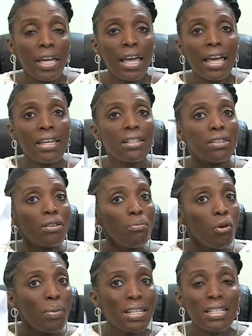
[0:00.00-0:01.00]
And the
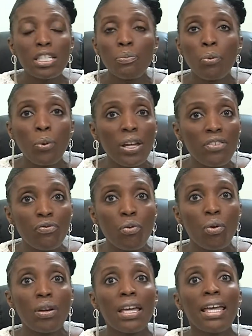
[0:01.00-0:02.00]
moment it's prayed
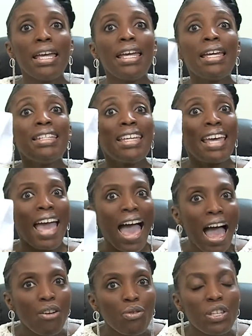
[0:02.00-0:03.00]
for, it
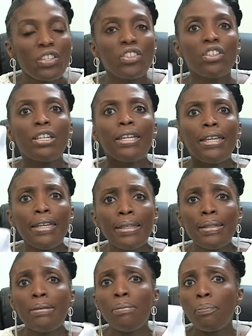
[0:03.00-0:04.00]
carries the
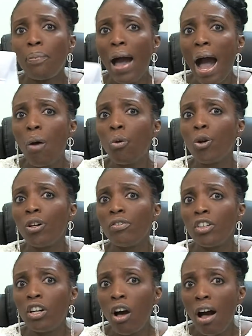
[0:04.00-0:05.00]
healing power
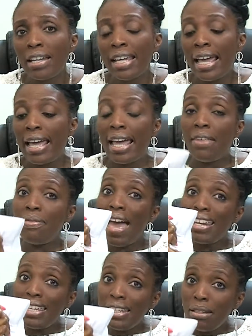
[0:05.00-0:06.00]
of God. And
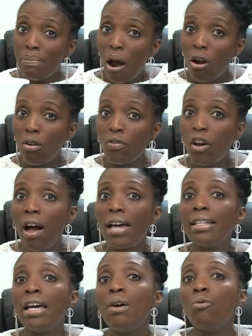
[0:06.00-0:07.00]
that healing power of
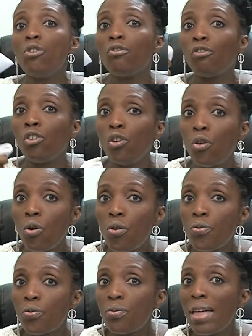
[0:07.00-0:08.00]
God will flow
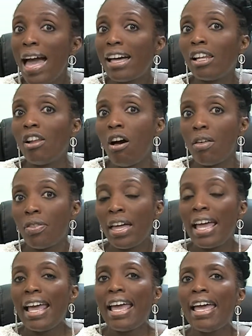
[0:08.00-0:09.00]
through that cloth
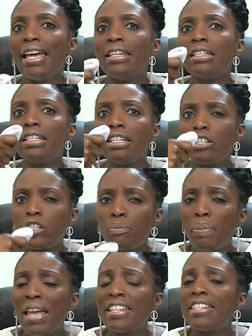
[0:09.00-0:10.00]
and
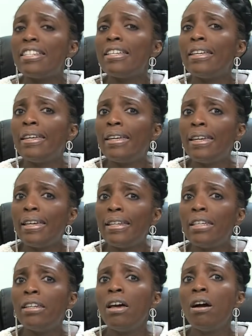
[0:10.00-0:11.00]
dispense the
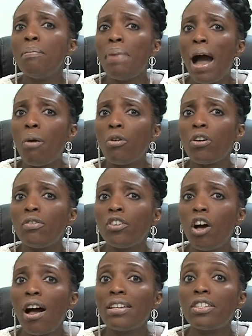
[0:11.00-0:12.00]
healing power of
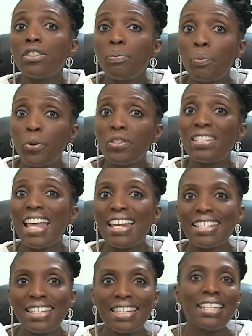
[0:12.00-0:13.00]
God to the person that
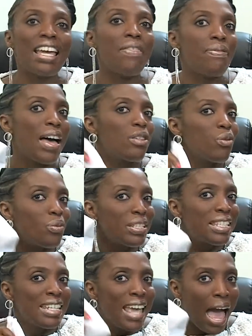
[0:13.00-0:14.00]
is sick. And that's what we
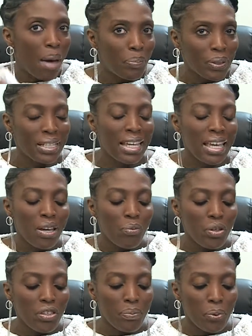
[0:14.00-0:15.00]
see happen
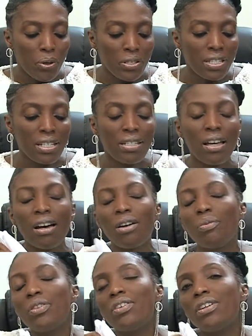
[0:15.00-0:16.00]
with a person,
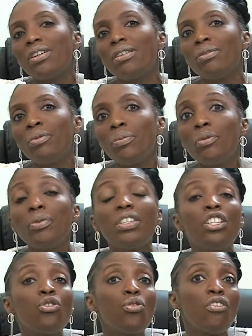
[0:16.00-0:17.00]
with a woman with
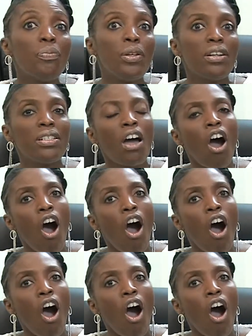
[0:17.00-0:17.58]
the issue of blood.